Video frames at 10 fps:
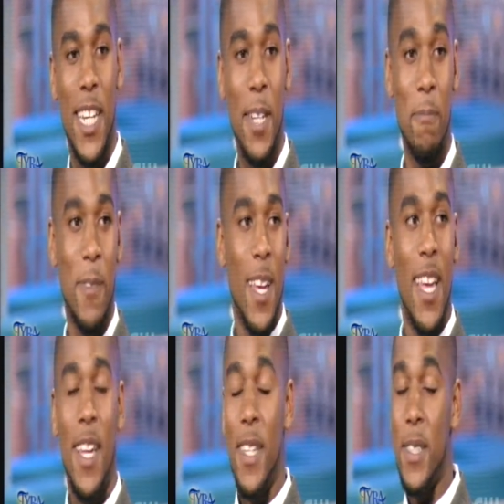that
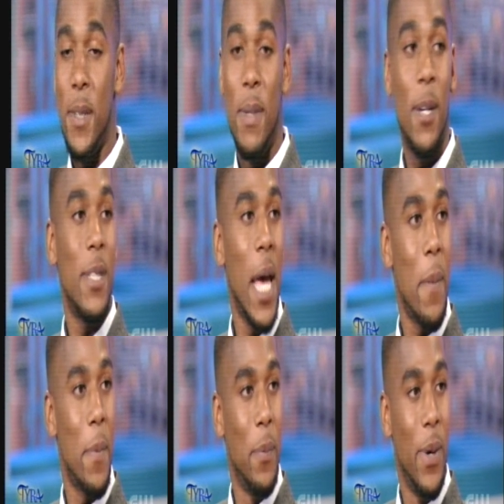something else
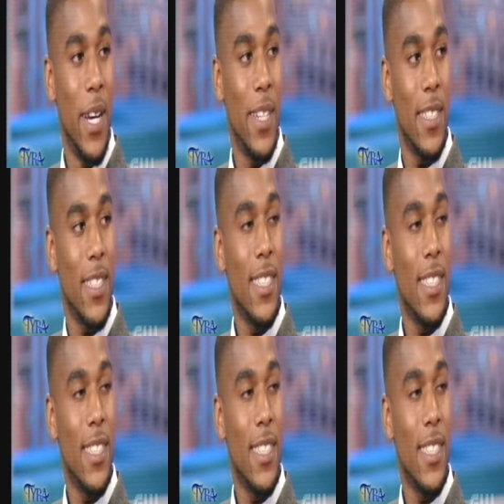happened, but